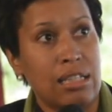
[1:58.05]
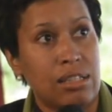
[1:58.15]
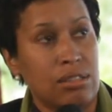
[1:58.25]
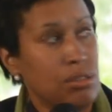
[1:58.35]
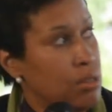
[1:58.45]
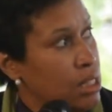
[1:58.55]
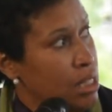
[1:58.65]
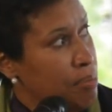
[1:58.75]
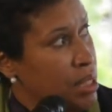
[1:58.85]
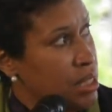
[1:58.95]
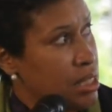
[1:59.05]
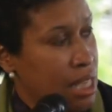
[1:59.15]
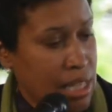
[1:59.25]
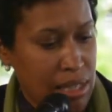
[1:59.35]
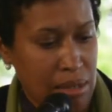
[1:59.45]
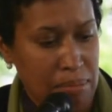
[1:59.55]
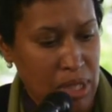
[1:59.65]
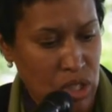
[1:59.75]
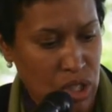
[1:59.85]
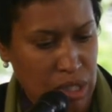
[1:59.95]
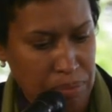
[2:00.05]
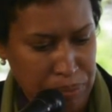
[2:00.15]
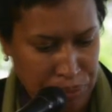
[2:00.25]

the New Columbia State Commission,